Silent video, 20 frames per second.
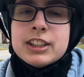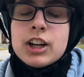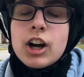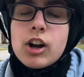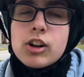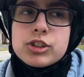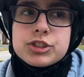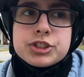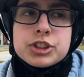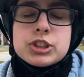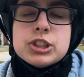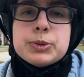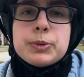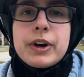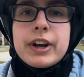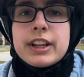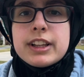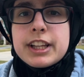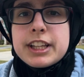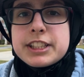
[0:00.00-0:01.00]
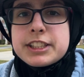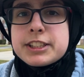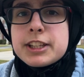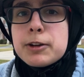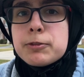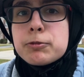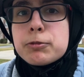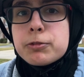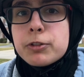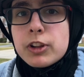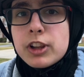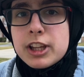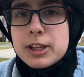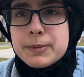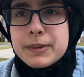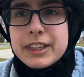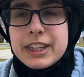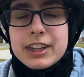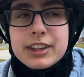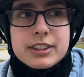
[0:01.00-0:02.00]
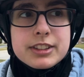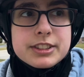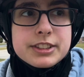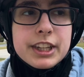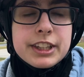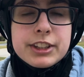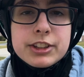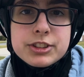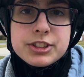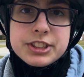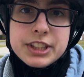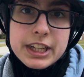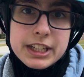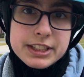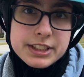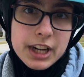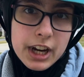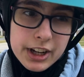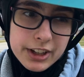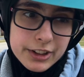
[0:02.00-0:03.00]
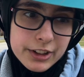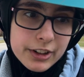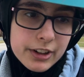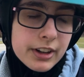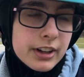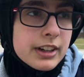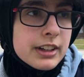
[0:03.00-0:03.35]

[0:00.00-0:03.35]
Also, you want to lace them fully because then they'll stay tighter,